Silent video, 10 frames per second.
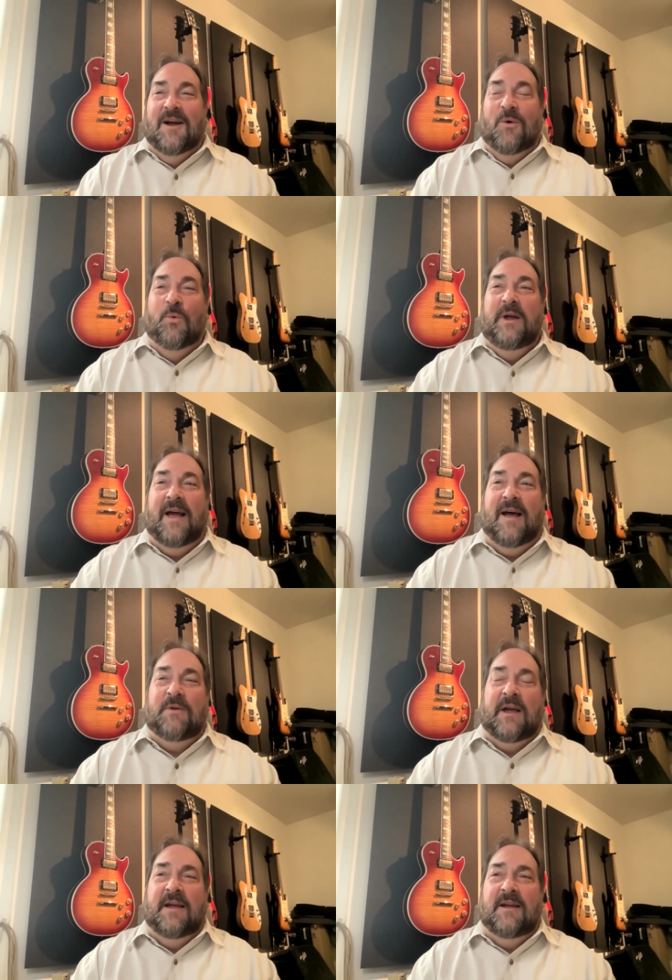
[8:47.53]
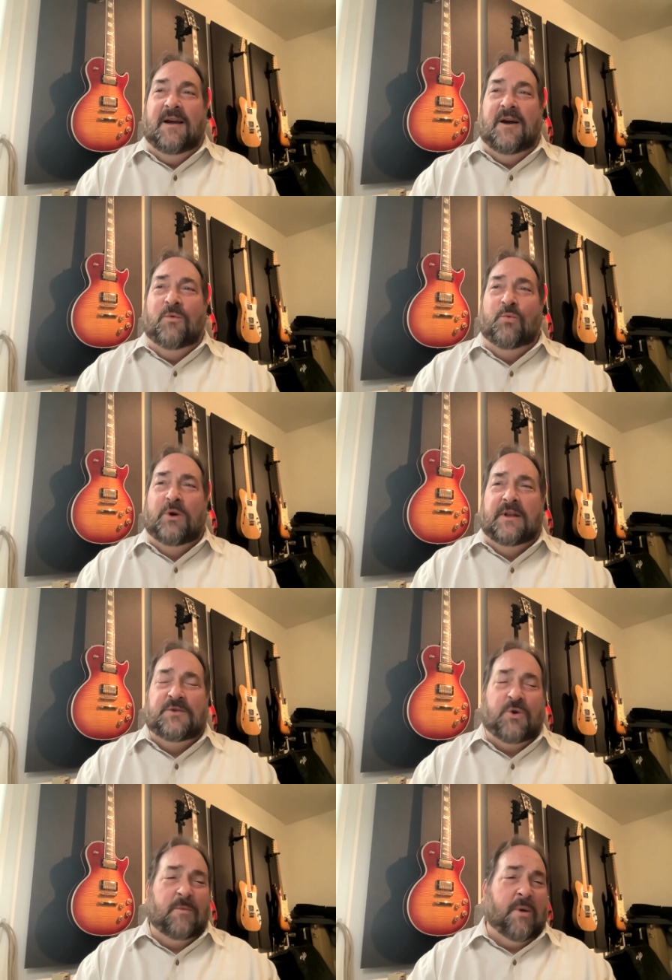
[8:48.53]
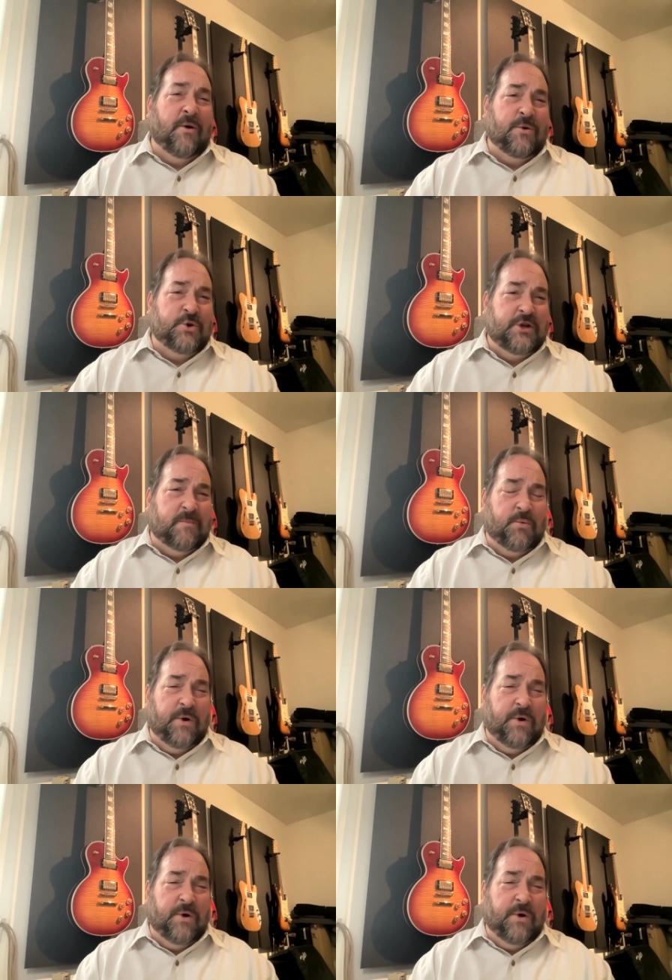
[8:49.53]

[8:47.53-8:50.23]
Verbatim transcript: we have a uh, really strong partnership